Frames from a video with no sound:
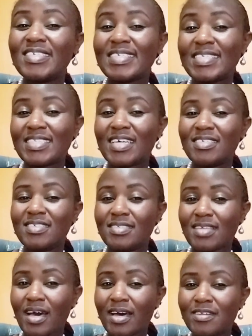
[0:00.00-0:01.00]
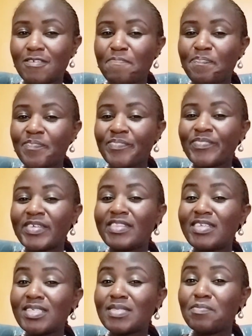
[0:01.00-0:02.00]
that is earned.
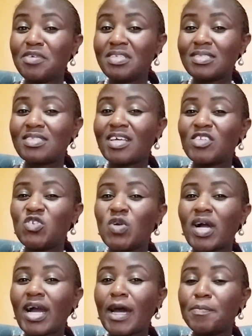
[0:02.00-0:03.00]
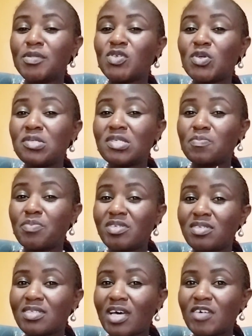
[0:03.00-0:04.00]
This means that your capital is
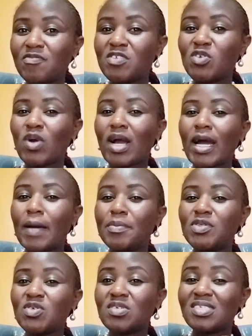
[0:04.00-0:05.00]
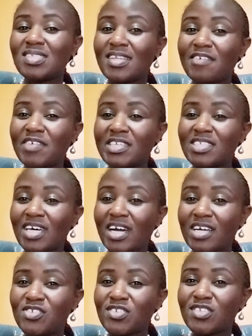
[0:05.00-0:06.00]
preserved, your capital is never
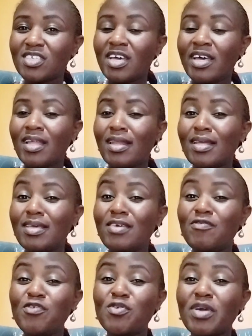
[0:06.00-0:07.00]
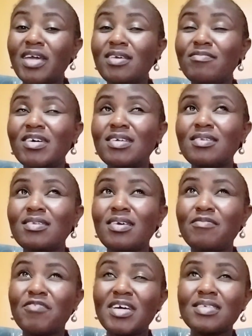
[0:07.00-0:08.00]
touched. If you can even
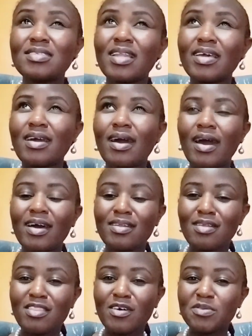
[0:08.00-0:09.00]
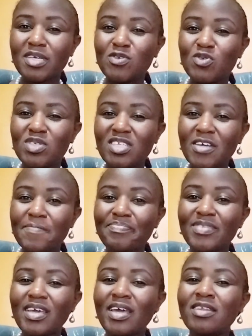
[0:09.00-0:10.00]
invest like 100,000 today,
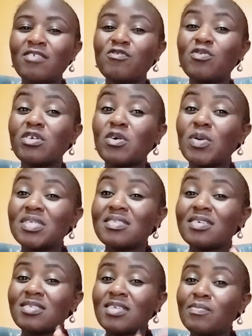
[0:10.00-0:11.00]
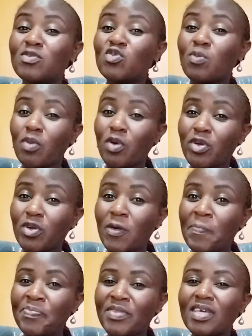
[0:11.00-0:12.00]
and if you request the same tomorrow,
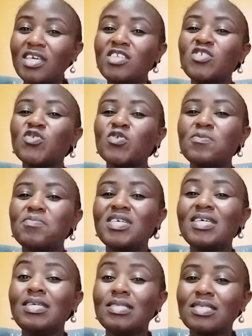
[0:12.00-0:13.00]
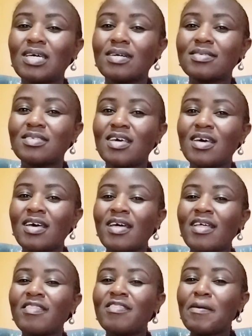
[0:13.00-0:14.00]
it should be intact.
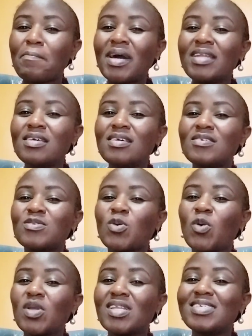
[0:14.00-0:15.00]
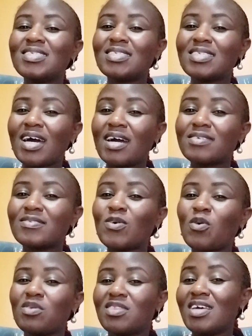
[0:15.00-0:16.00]
The money is only taxed
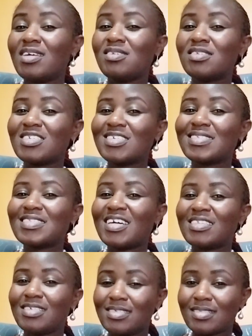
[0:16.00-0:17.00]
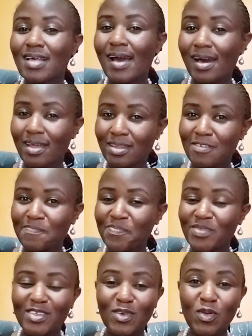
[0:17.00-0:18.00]
on the interest that is earned.
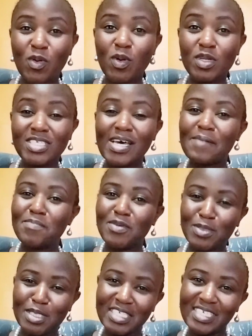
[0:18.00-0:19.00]
What a beauty.